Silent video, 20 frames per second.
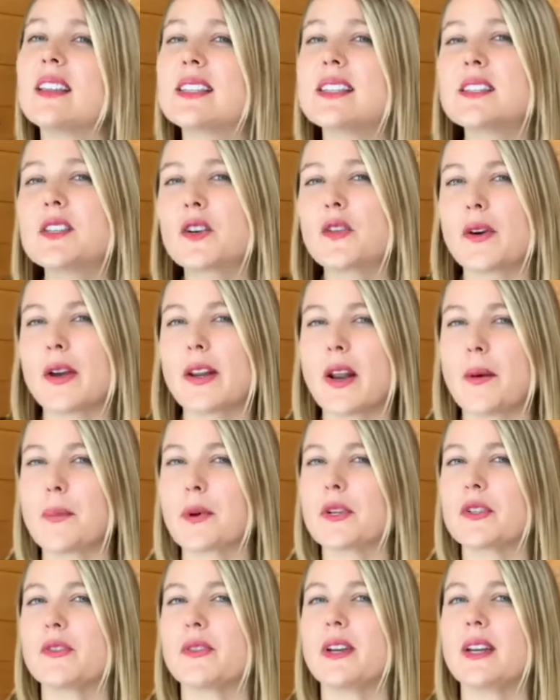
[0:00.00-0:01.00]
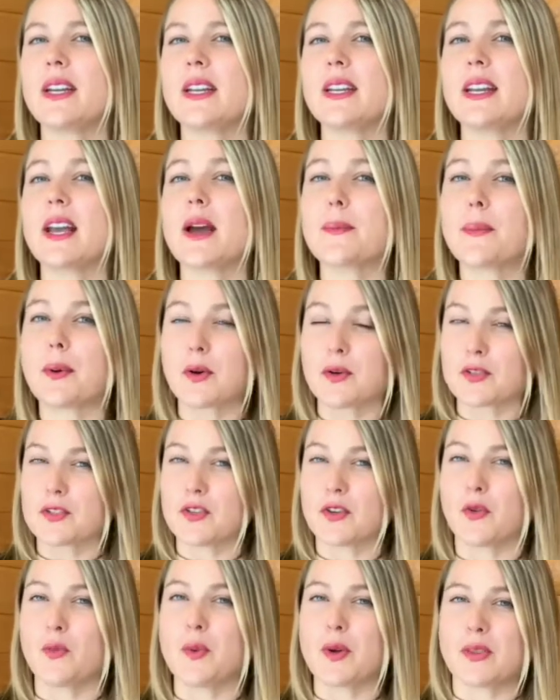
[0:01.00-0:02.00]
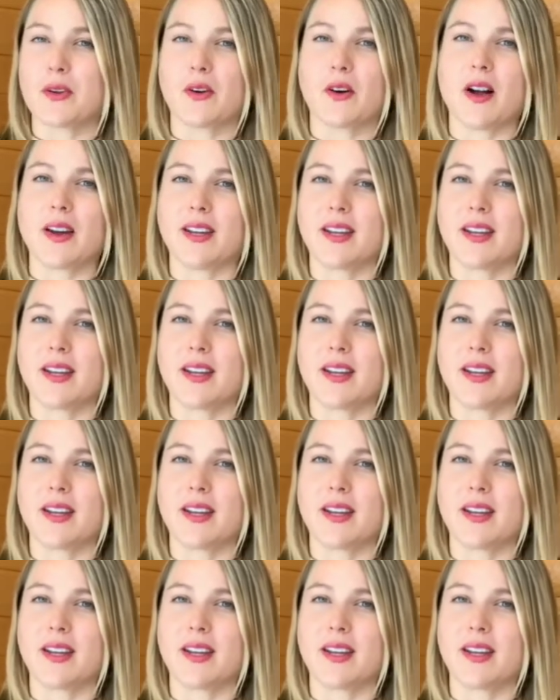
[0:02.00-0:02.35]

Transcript: This is a great opportunity to get personal with your